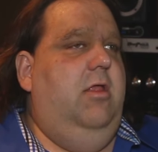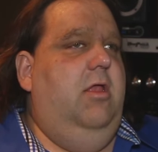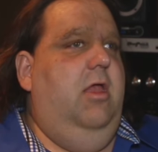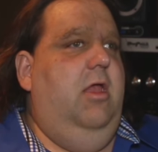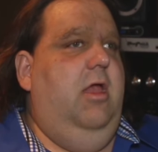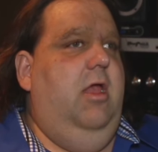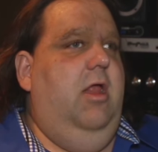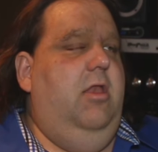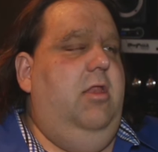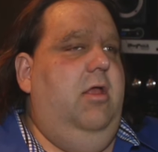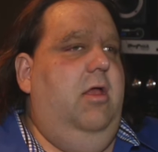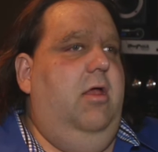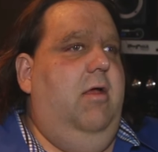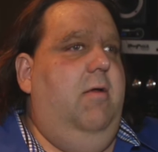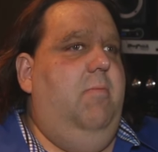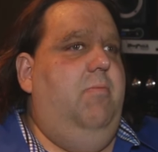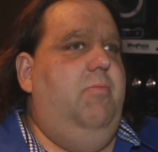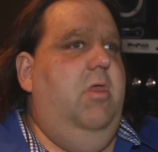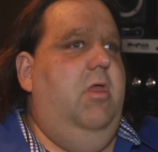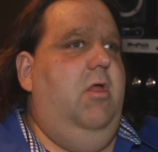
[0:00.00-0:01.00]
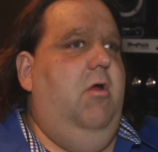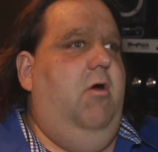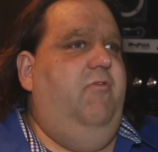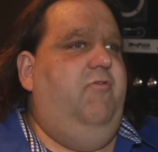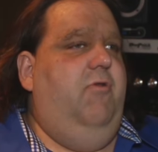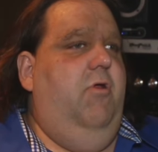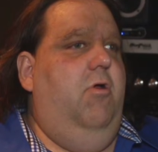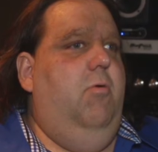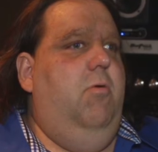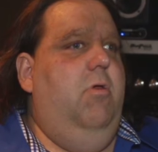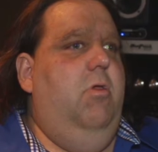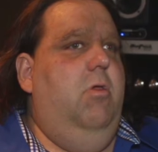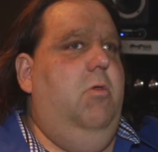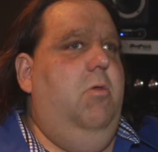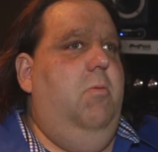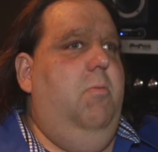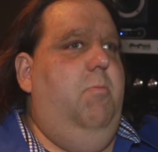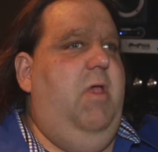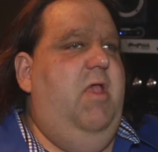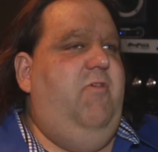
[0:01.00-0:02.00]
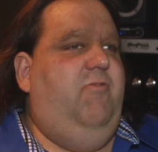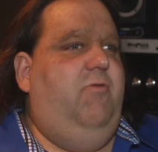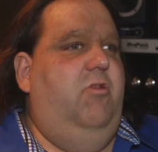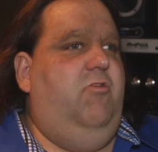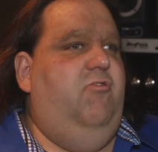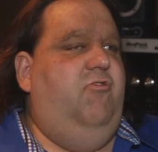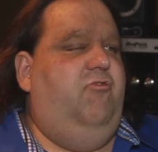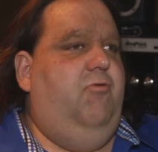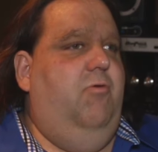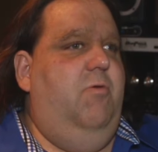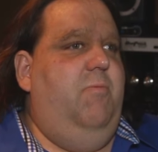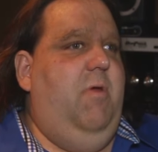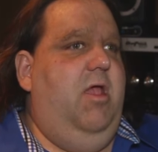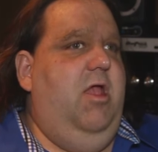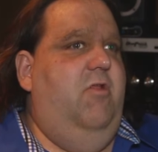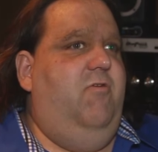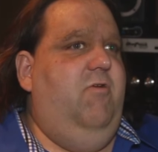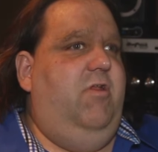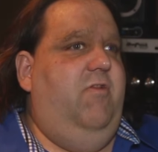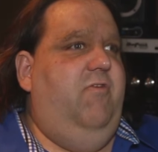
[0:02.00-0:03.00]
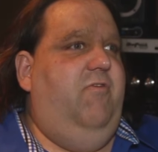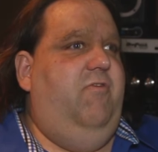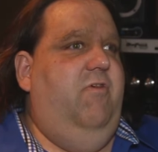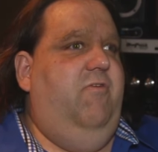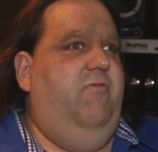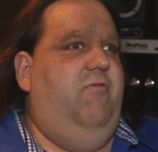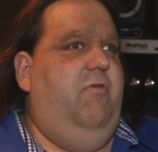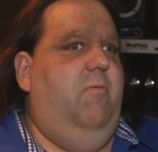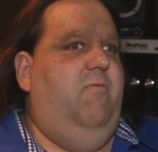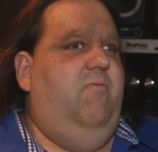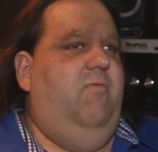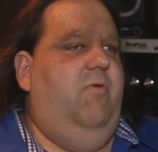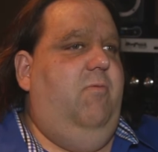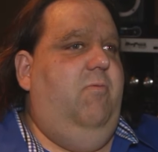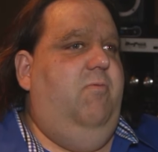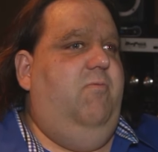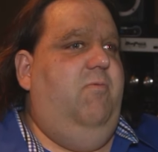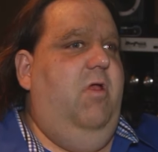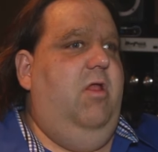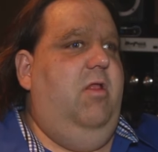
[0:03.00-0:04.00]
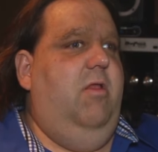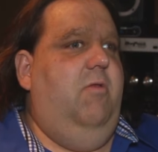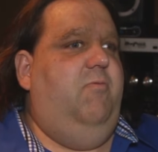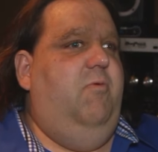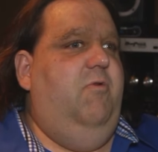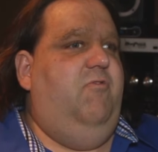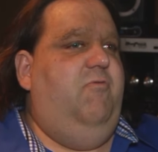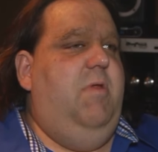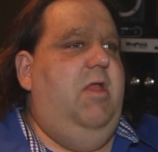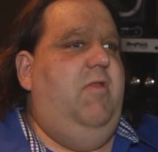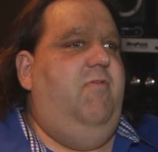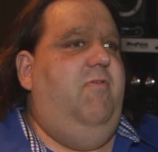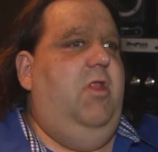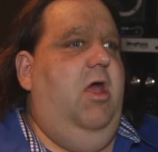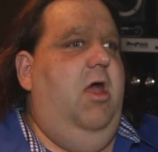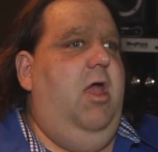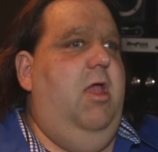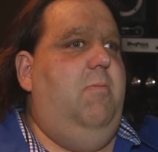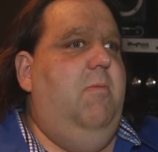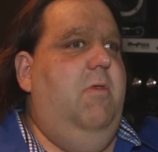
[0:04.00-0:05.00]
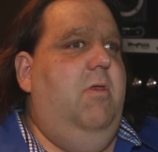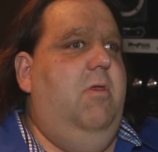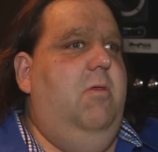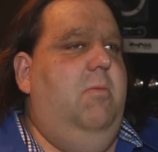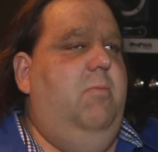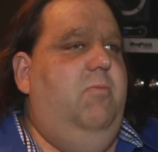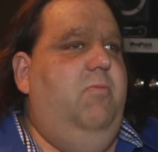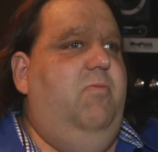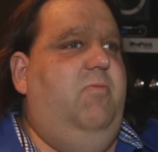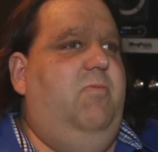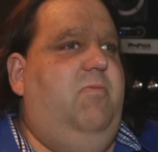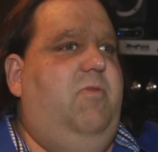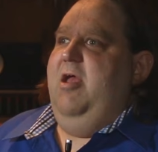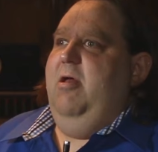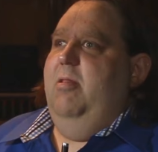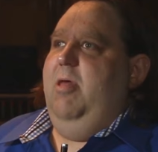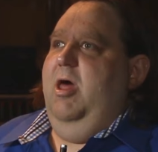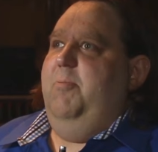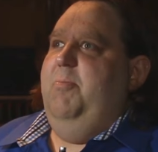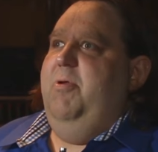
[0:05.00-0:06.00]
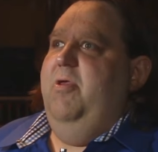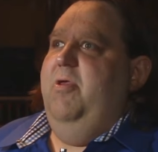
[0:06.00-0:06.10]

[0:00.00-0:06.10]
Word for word: And uh, it also basically destroyed my endocrine system, for, uh, which means that I take a lot of